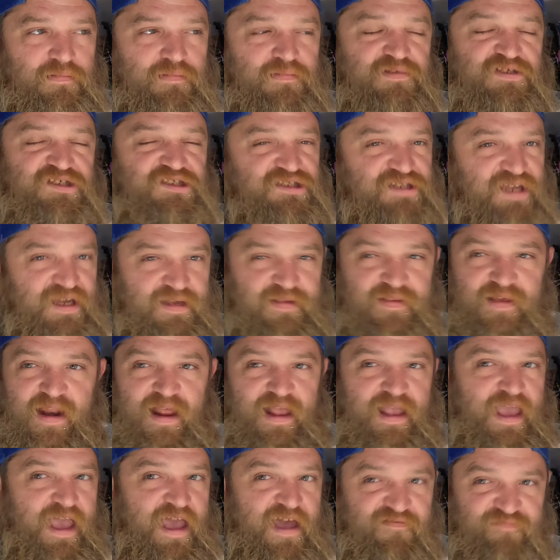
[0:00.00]
sick than
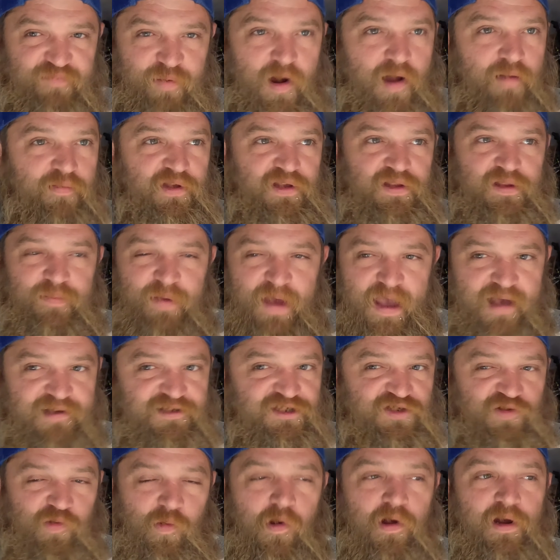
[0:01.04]
I have probably in the
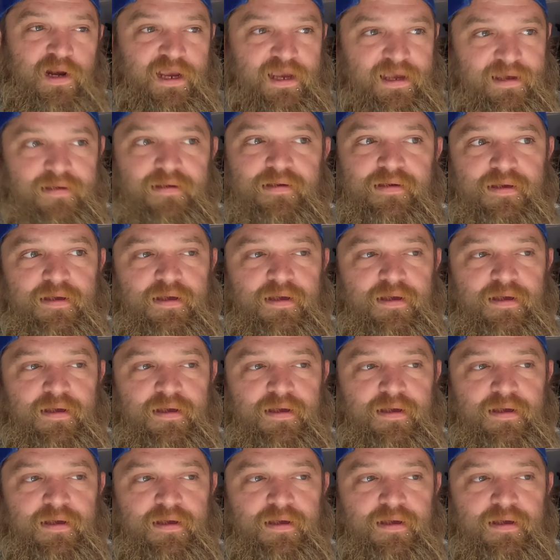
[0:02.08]
past 20,